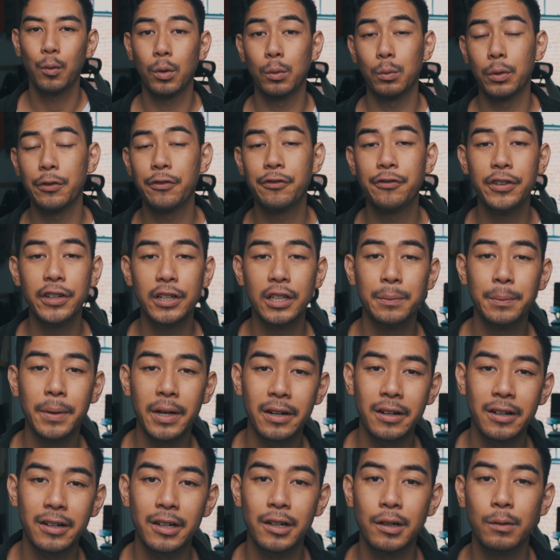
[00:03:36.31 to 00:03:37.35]
When we feel
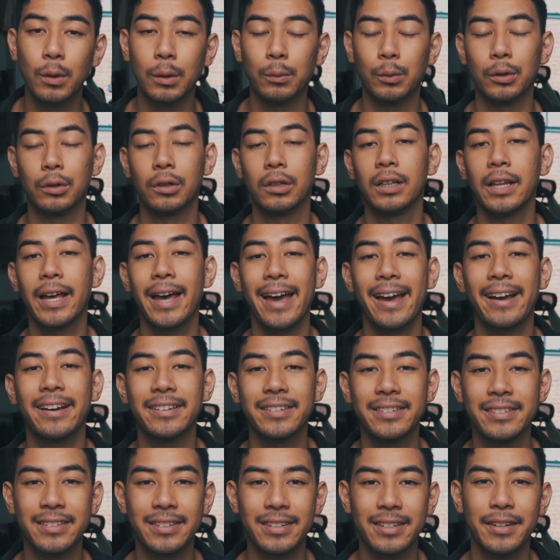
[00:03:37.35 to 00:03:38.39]
better, when we're
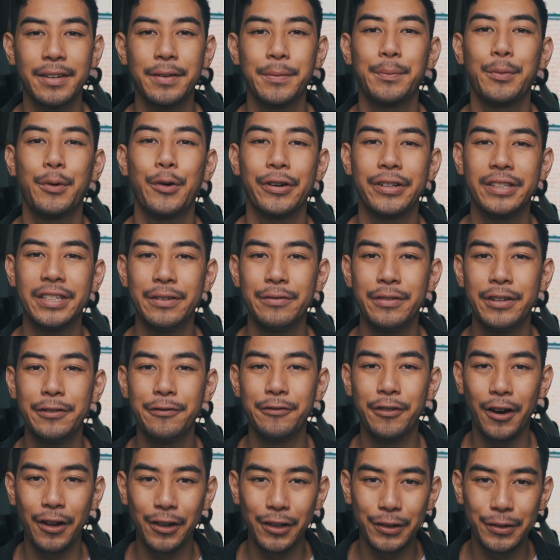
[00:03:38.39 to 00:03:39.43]
relaxed, productivity
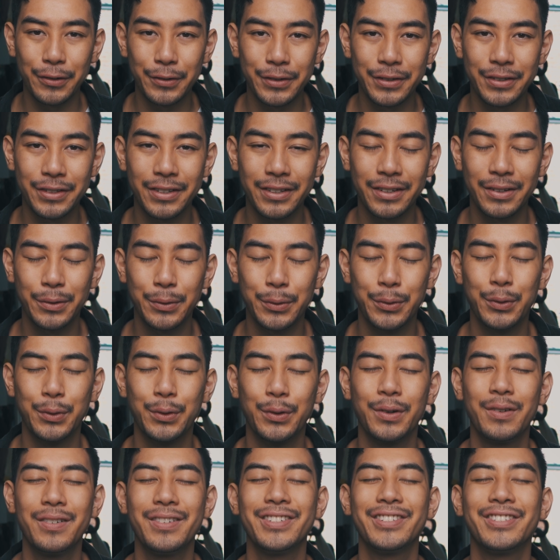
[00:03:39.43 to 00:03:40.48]
follows.
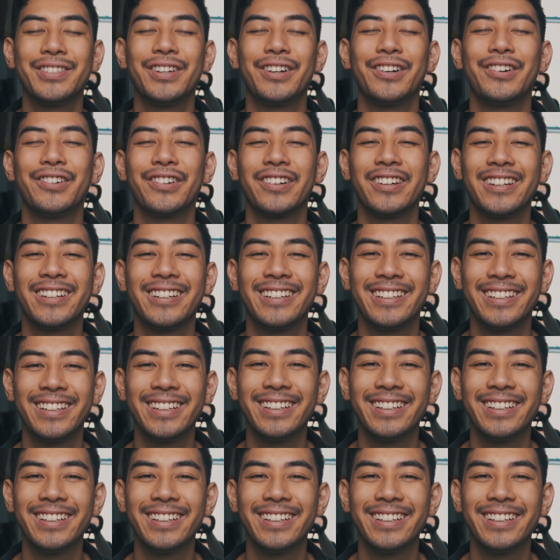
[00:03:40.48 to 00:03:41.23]
So good.